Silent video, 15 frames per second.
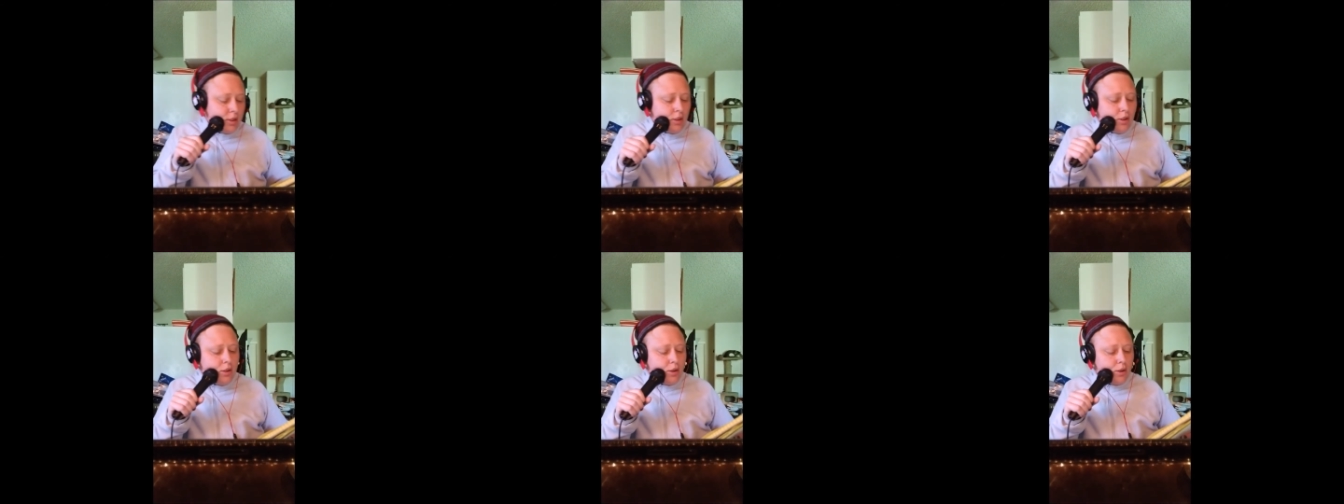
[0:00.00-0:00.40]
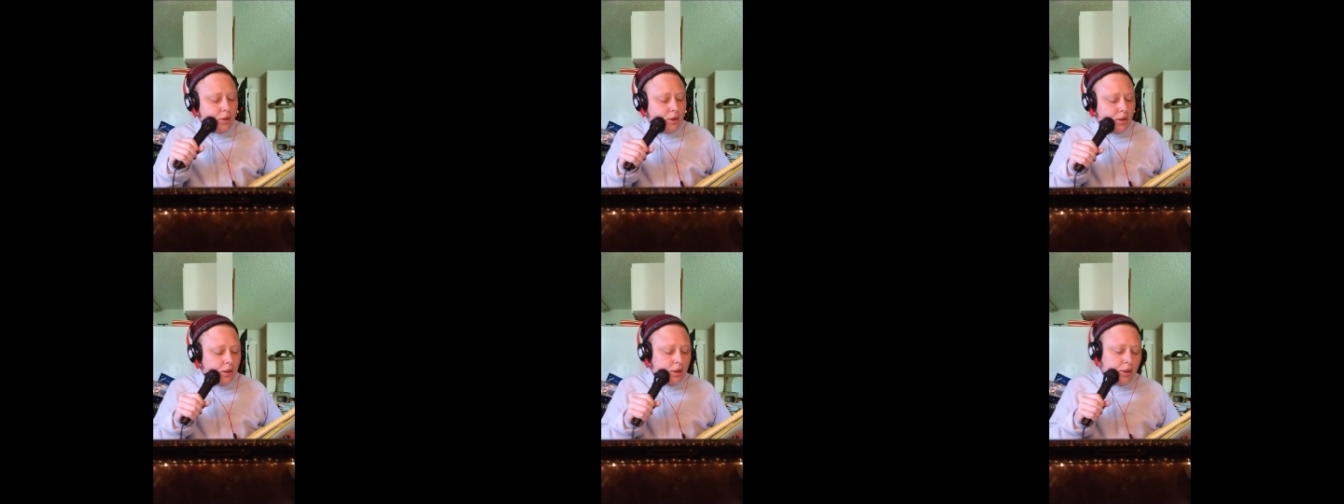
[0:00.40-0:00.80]

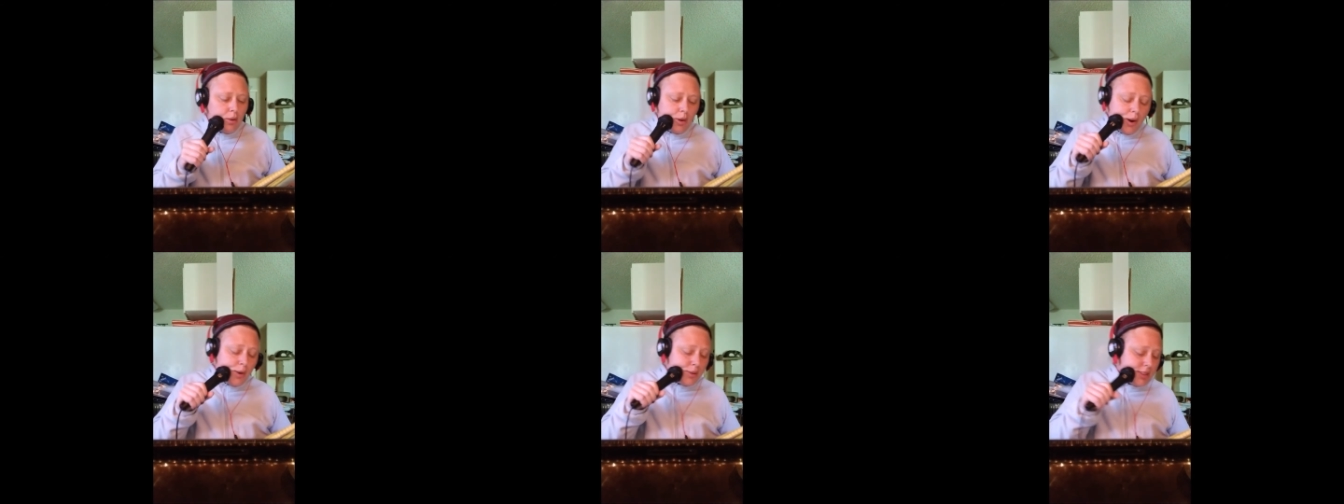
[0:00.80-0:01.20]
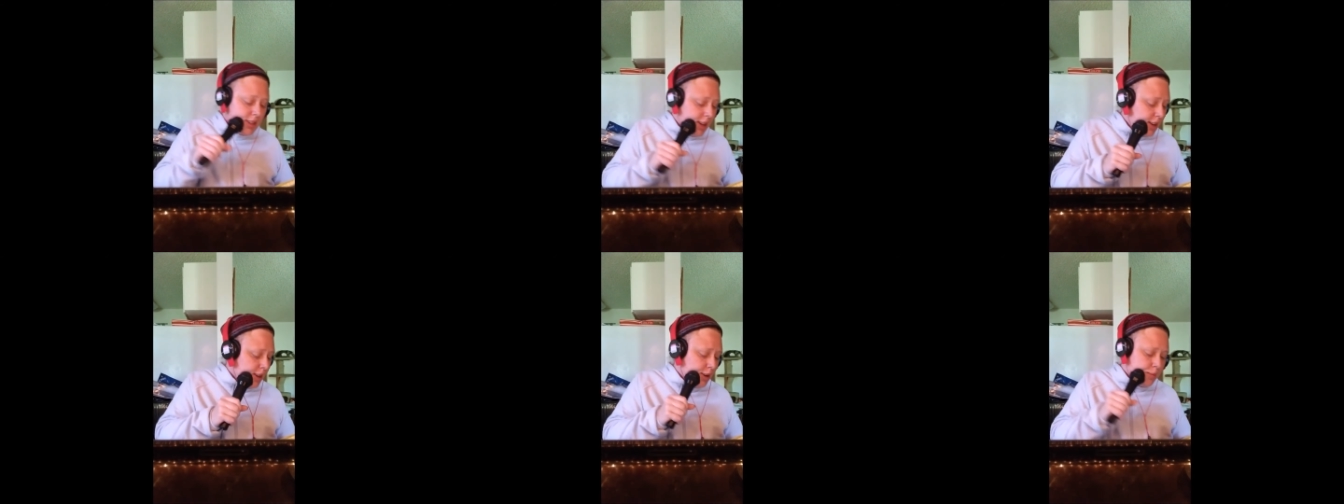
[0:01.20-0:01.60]
Oh,
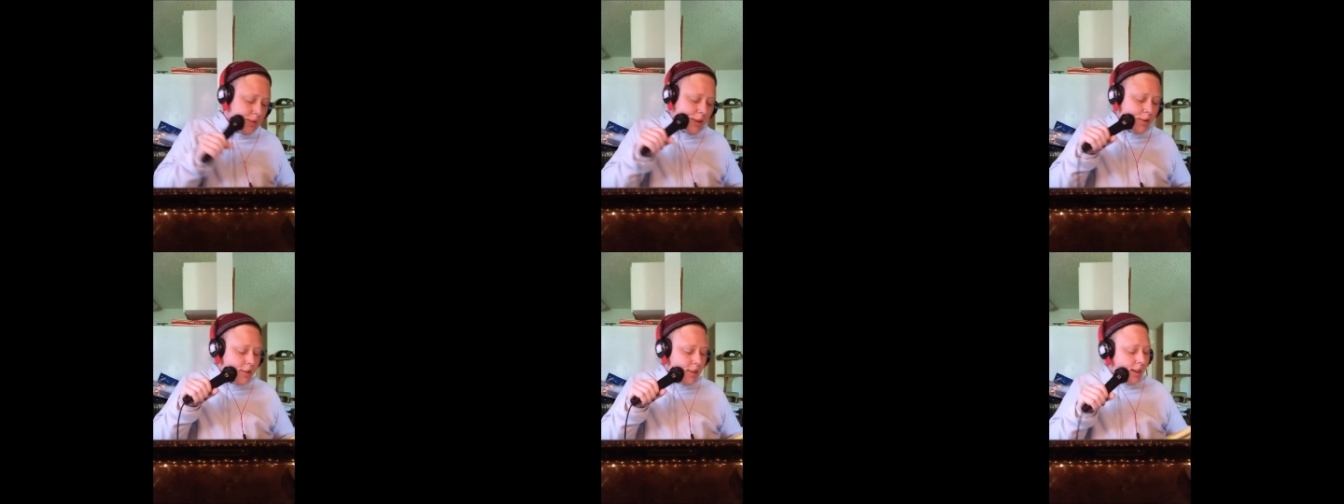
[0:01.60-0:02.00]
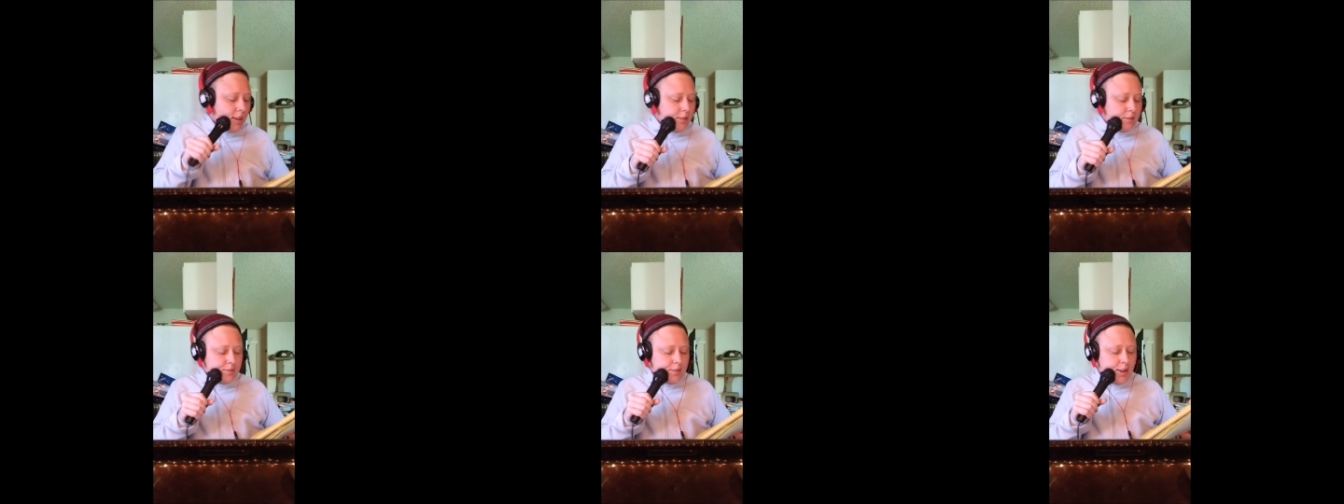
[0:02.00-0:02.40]
damn.
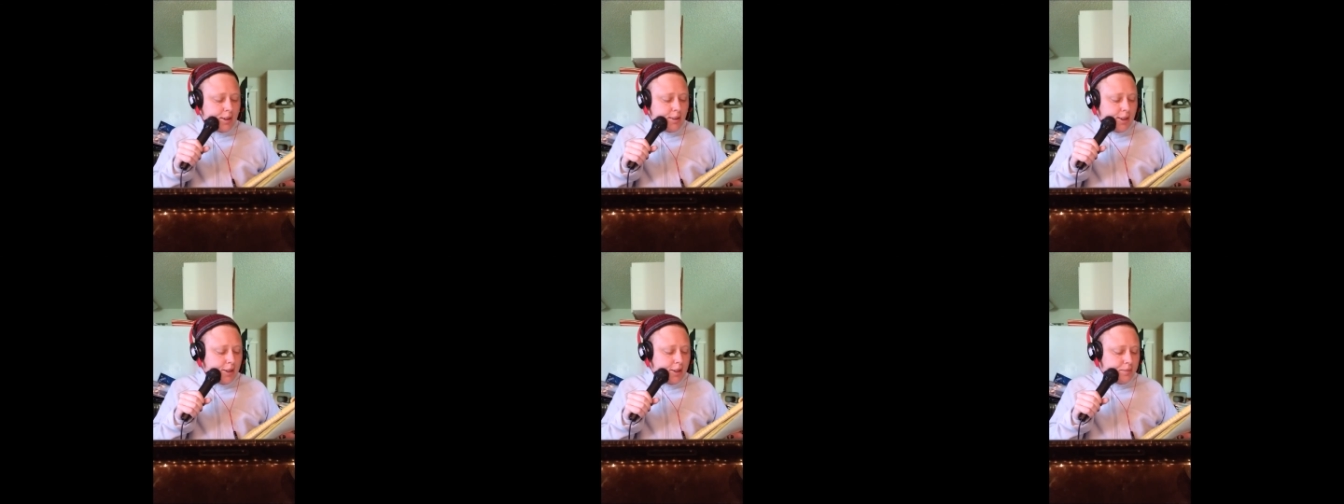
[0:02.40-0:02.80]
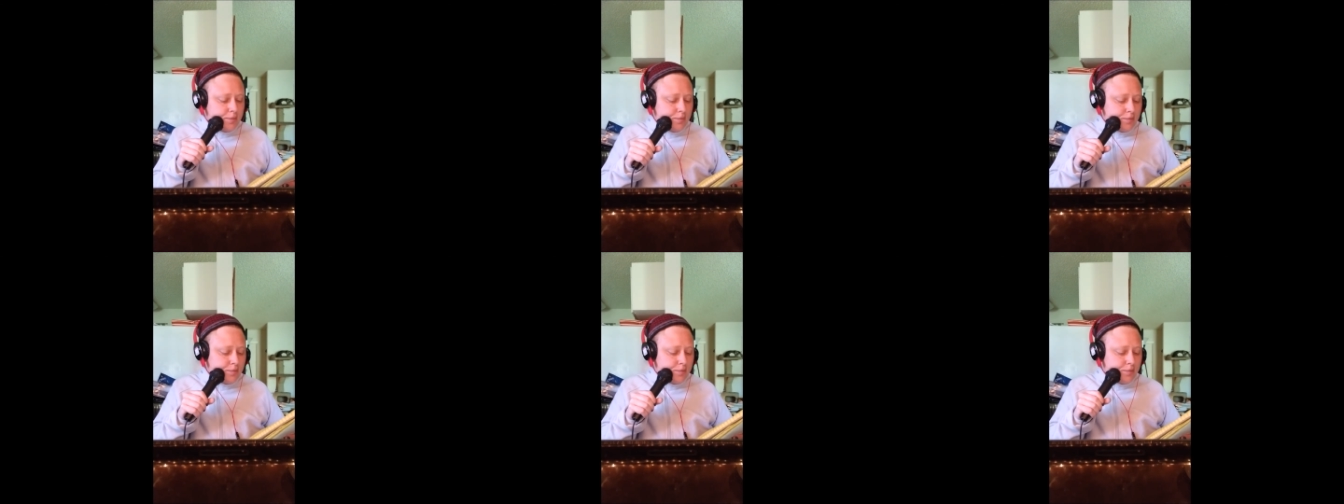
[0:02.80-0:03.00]
Okay, all right.